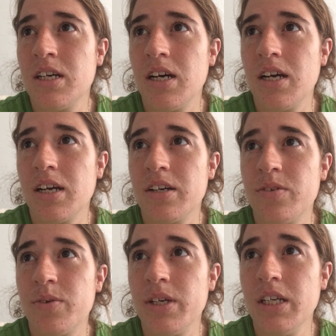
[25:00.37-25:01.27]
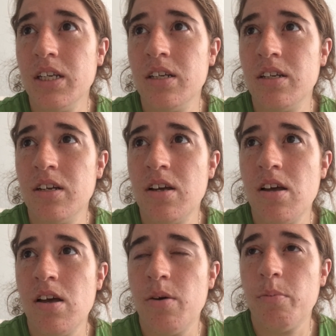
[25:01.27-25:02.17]
I can read.
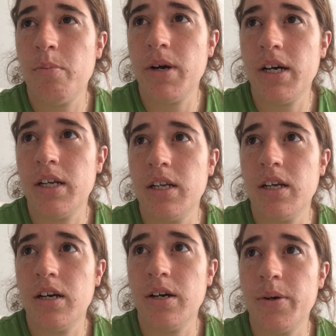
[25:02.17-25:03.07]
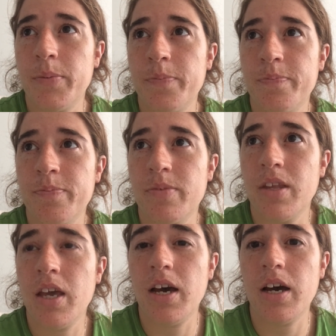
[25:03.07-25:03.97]
But
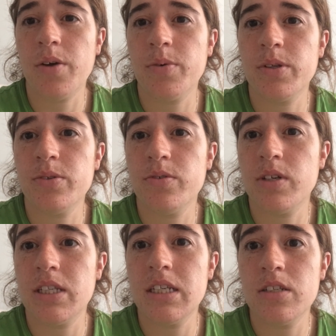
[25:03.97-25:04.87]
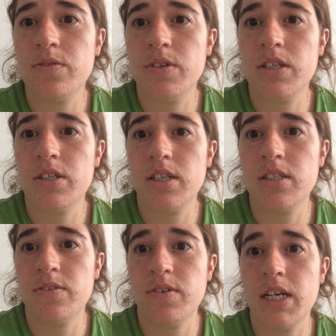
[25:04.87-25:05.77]
yeah, I want to at least finish
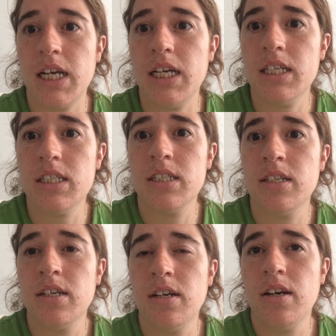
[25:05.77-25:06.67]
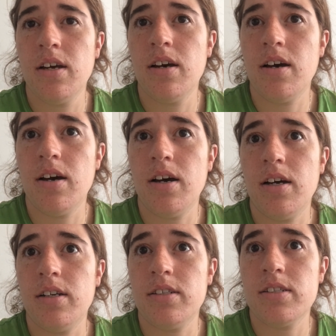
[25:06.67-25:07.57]
Such a Fun Age
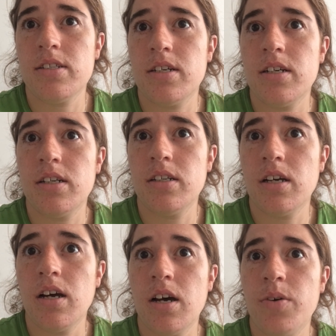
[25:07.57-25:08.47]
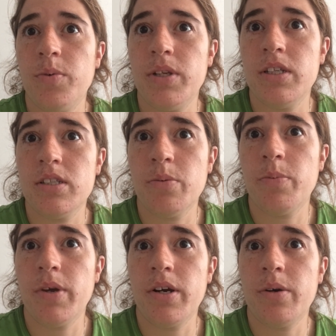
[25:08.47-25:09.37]
and start How We
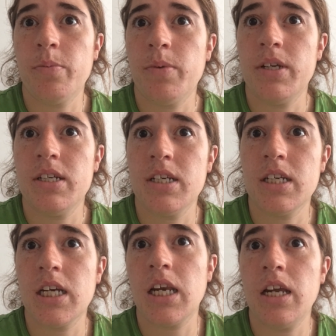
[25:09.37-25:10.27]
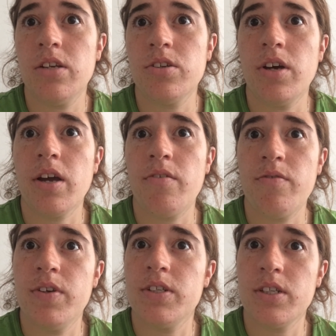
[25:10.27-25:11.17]
Disappear by Jing-JIng Lee, so I can
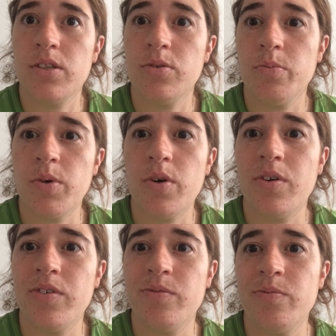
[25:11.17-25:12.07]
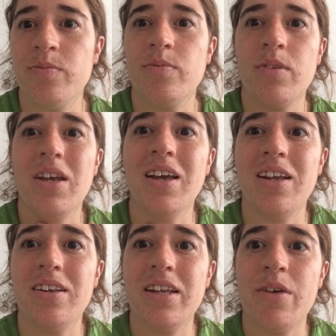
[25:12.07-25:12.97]
finish that tomorrow
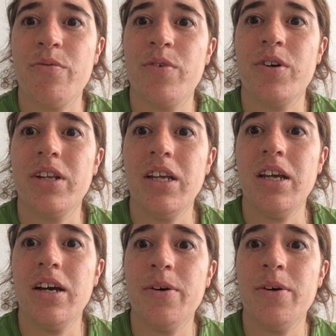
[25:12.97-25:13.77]
in time for the